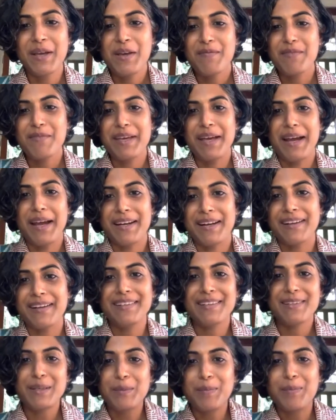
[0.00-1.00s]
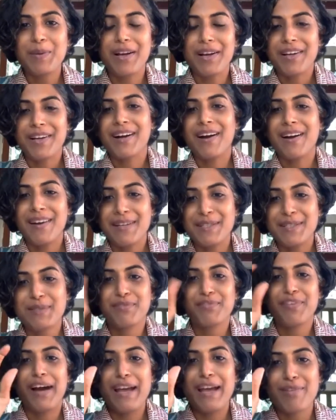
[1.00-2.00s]
we had our little placards,
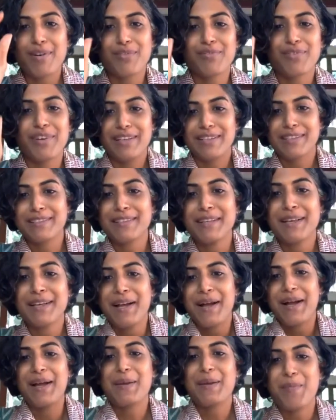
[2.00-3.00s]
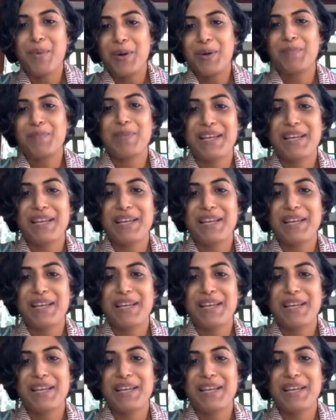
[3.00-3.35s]
five of us, and on